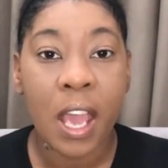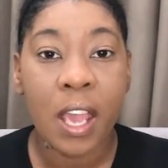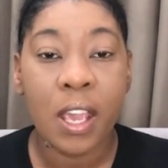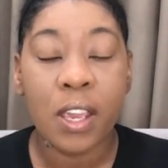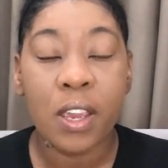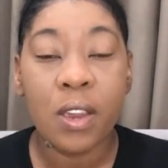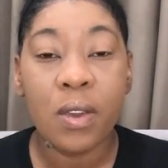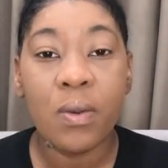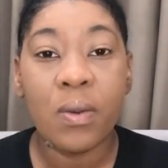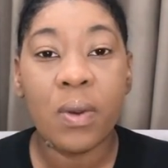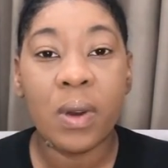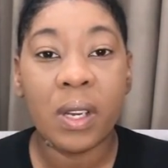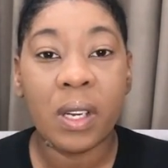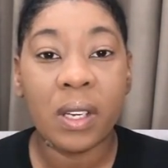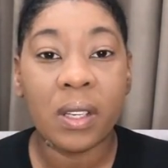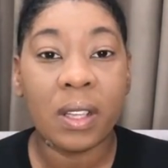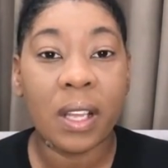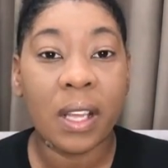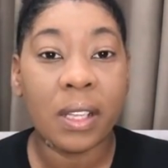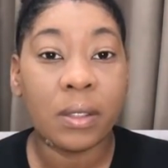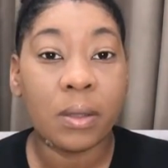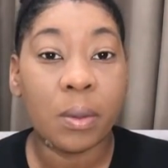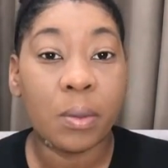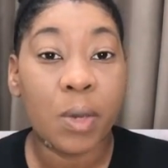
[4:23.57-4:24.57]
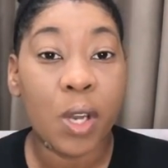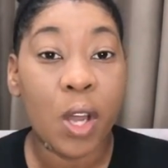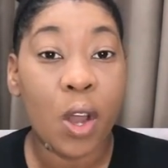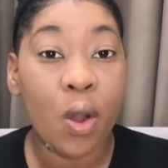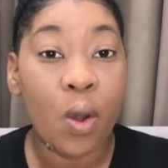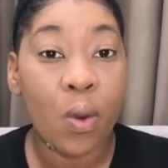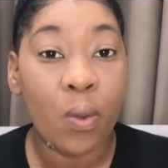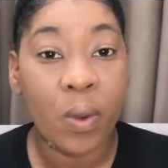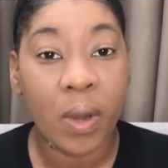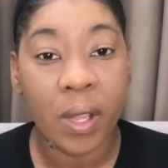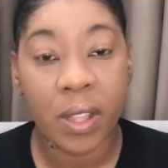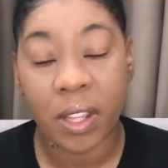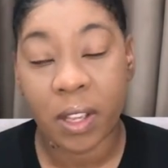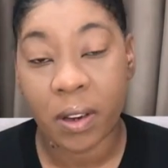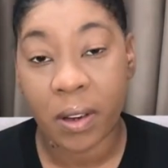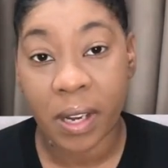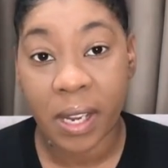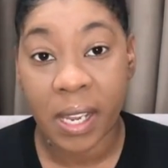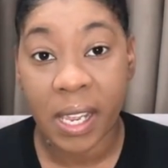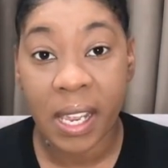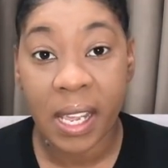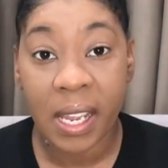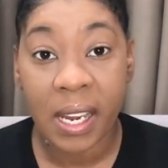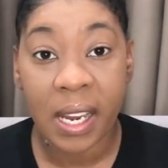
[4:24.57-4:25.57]
You want to let them know what they're
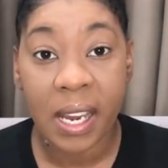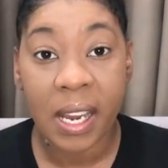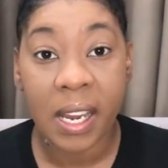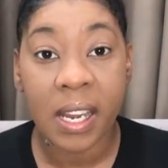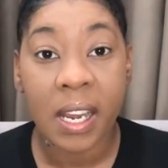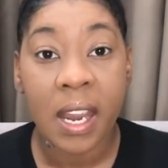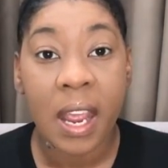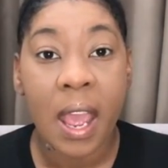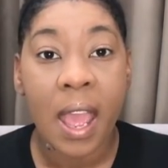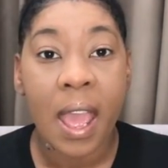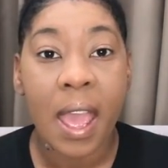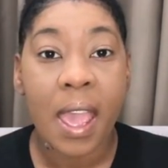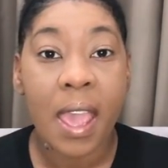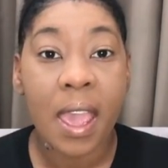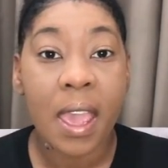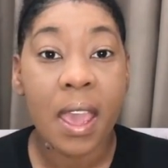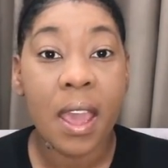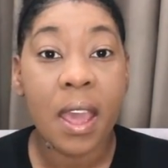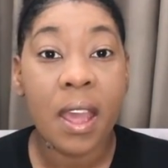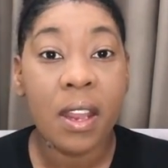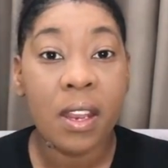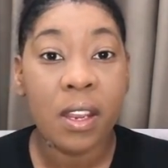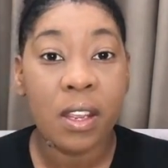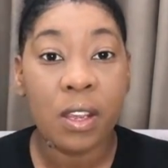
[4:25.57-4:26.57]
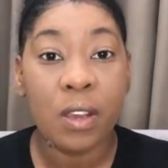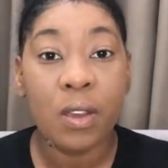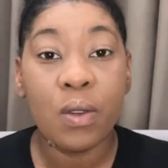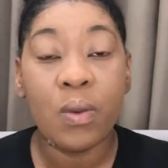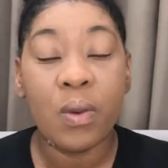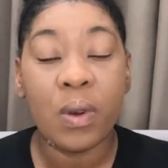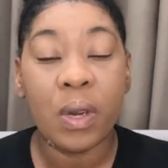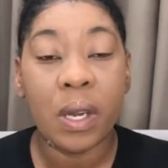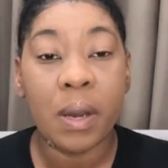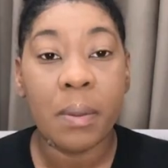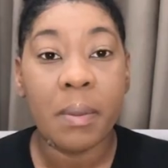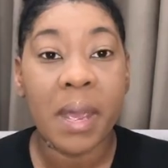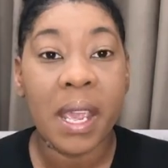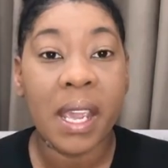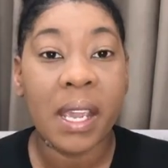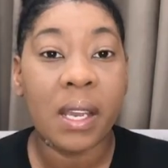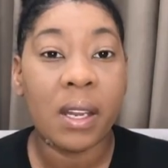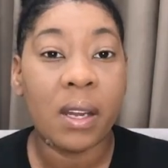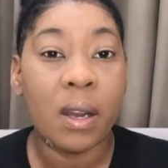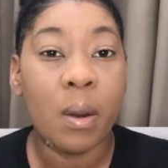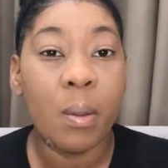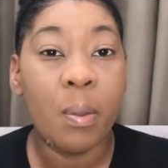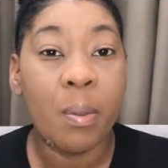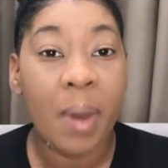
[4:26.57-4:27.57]
getting and you want to make
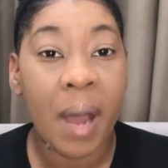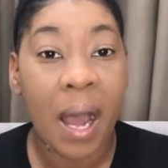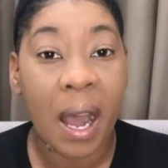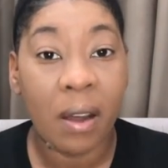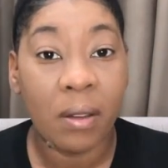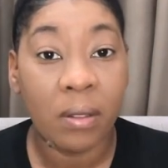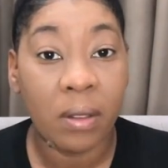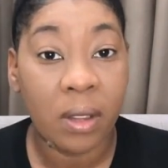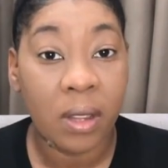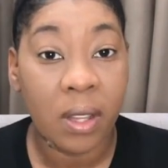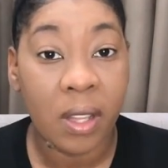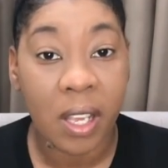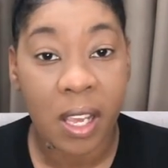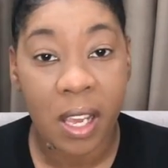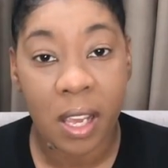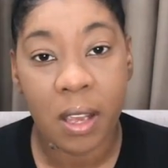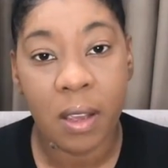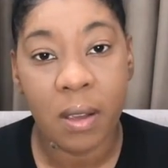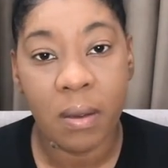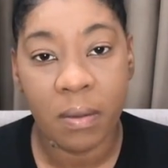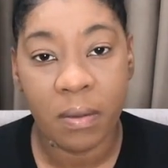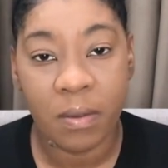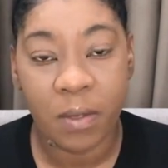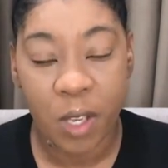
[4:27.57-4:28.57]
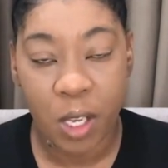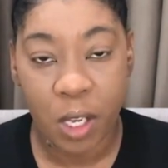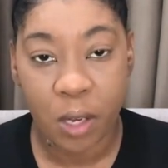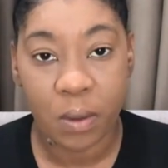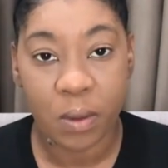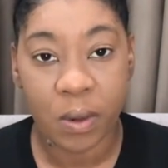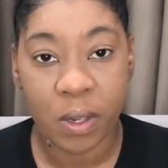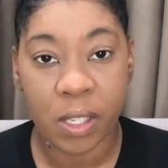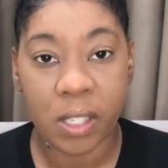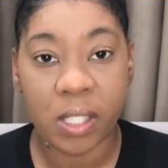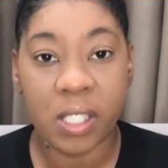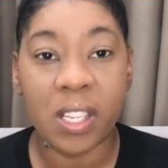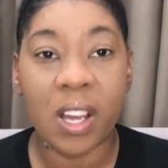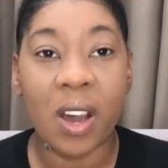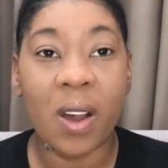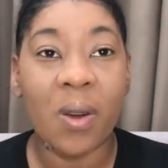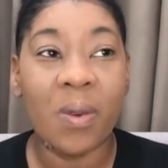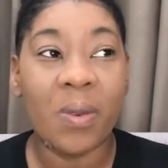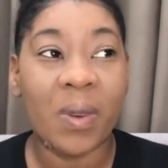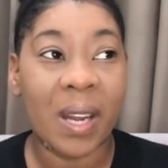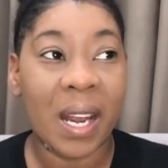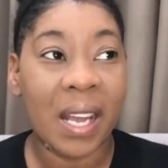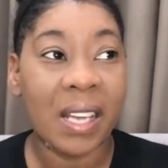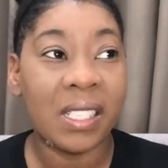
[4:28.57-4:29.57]
it about the viewer. So,
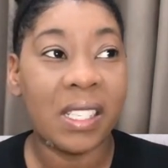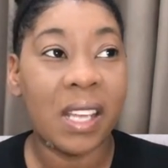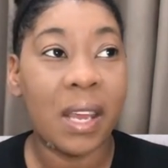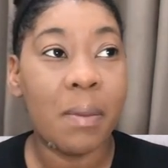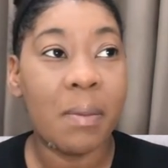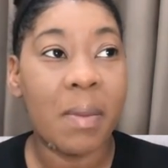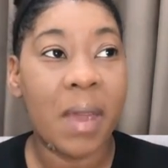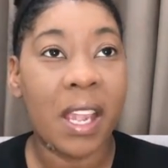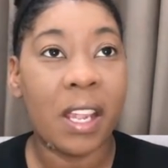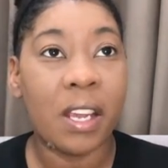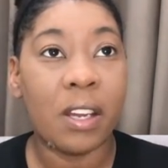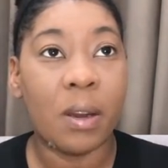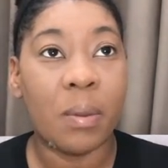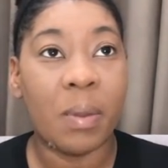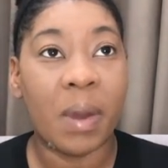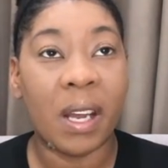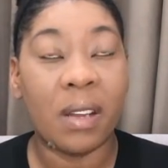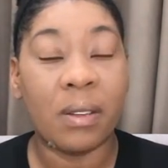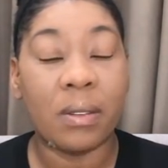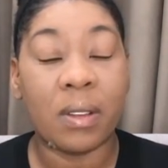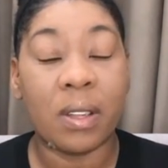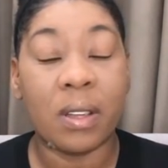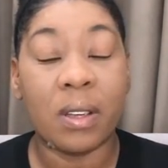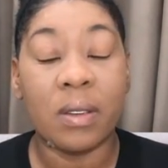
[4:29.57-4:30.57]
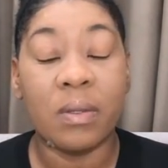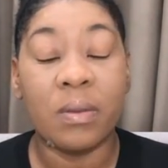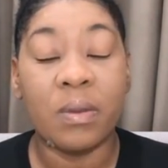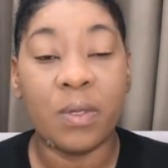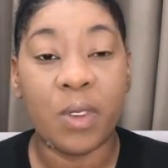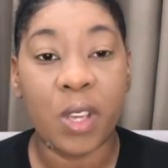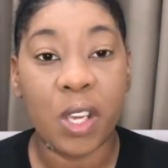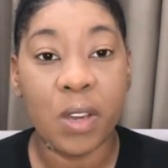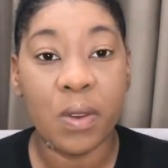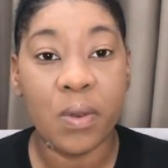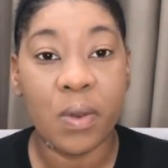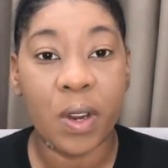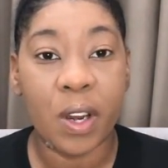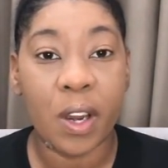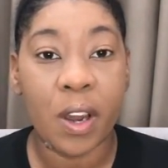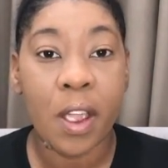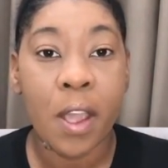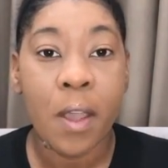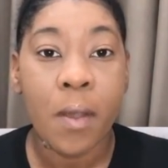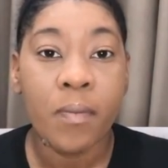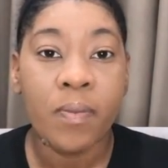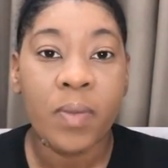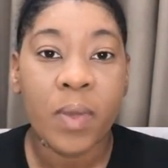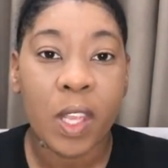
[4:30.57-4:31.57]
when I say make it about the viewer,
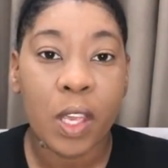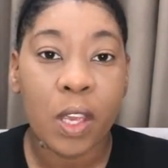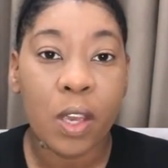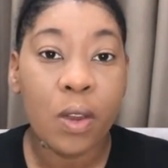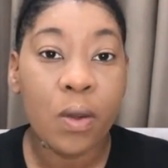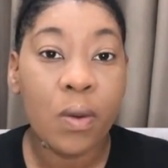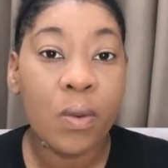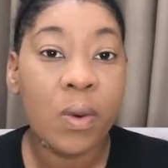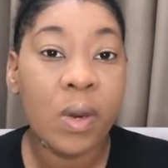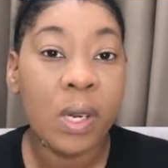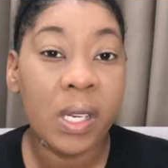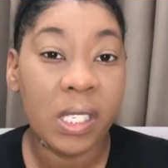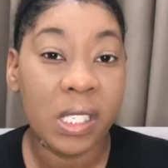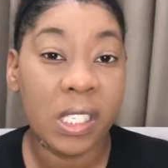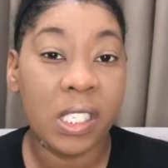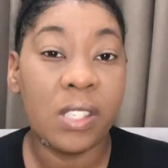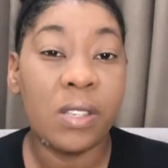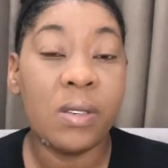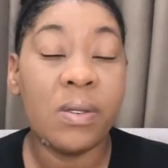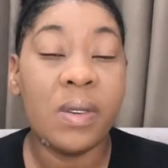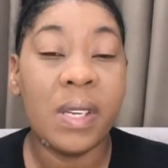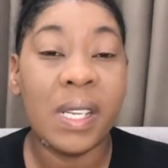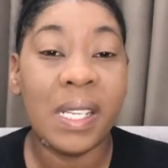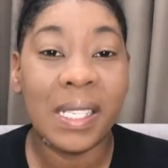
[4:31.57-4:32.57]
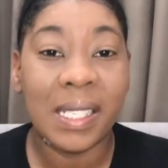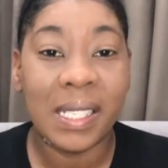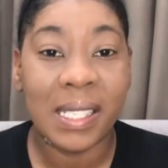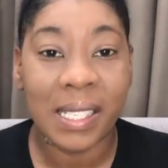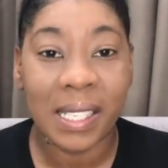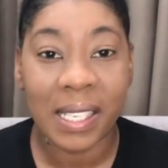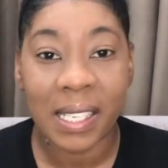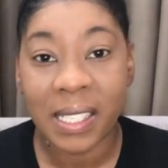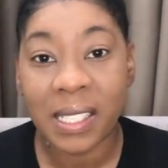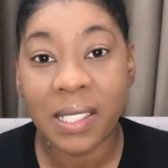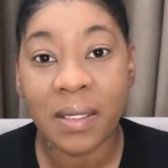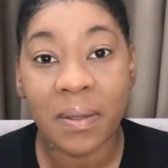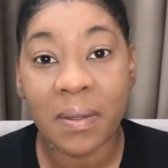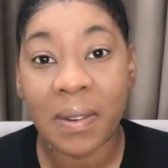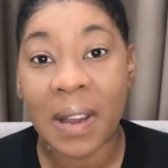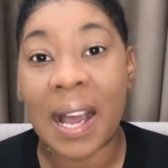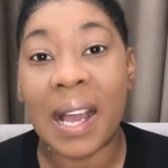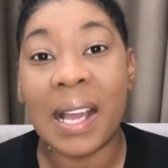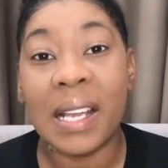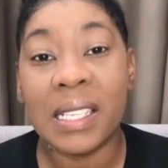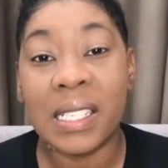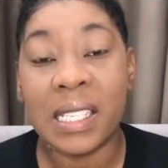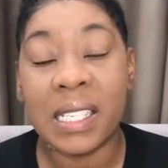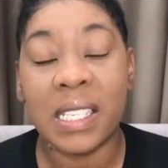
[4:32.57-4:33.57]
you want to
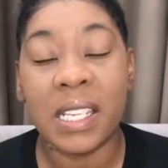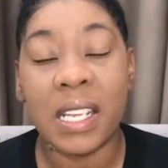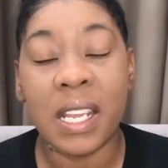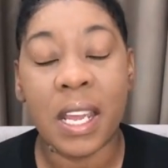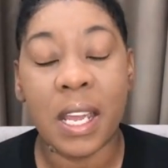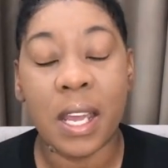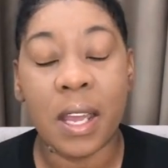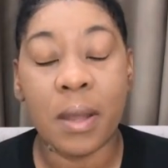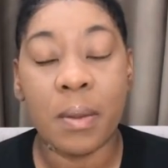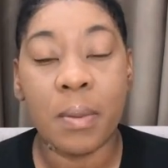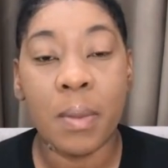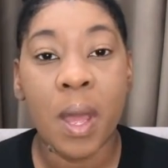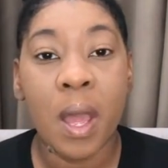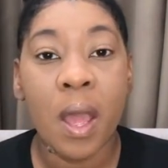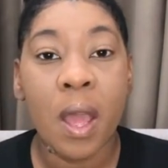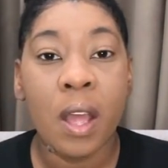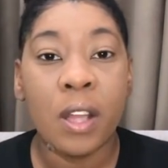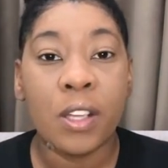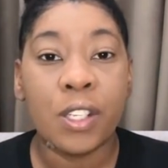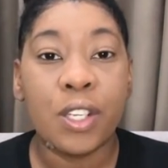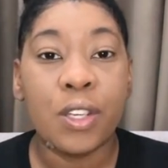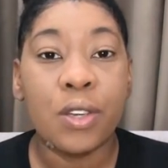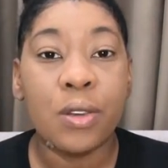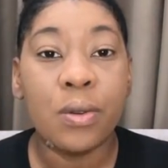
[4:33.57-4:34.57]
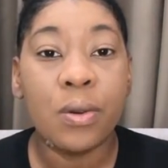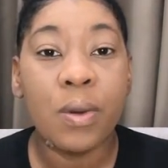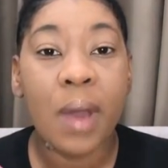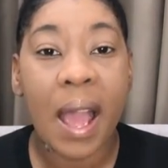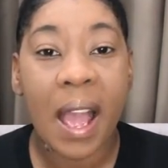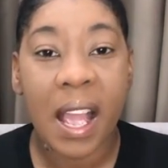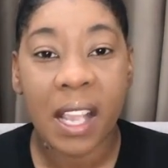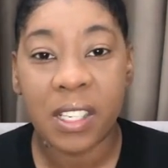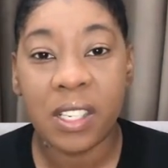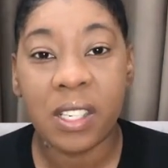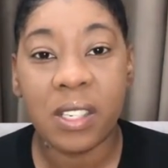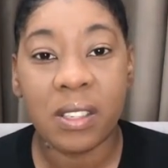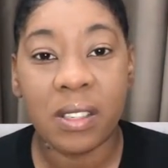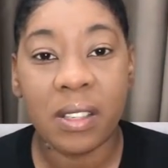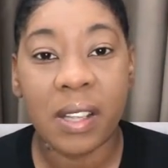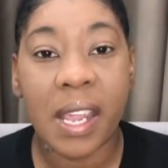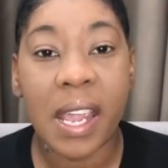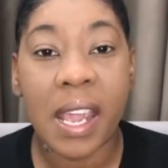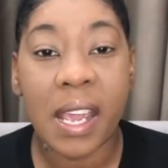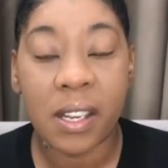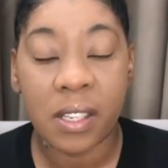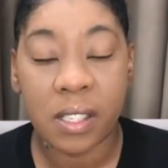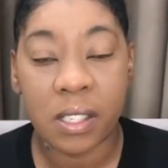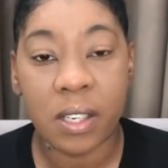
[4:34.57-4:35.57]
incentivize them to
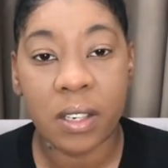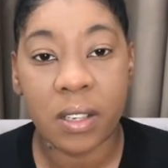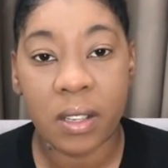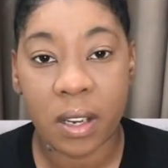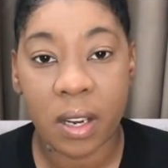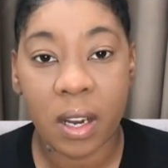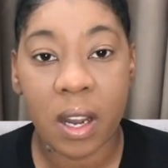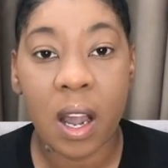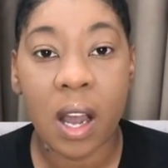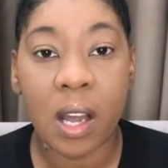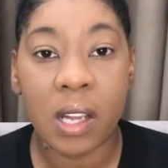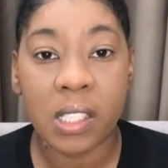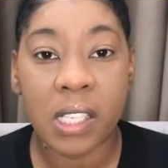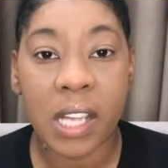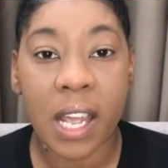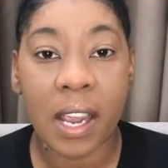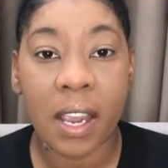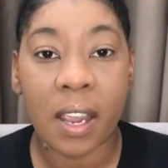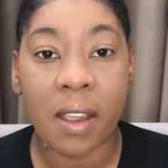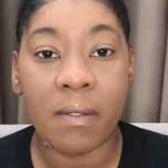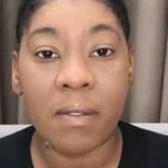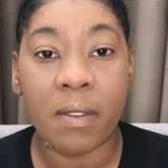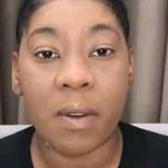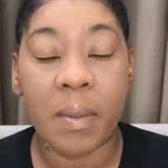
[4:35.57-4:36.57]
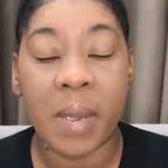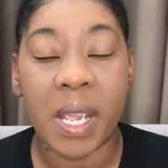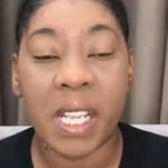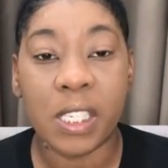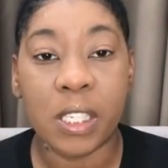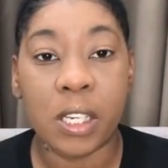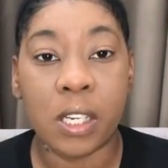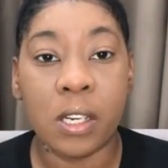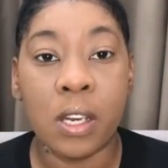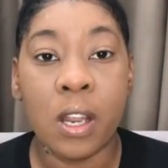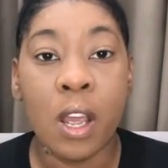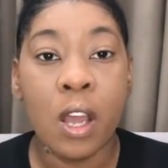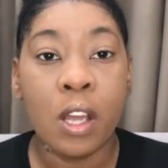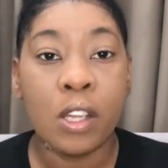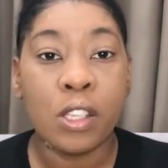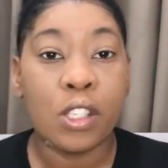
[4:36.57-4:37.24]
actually enter their contact information.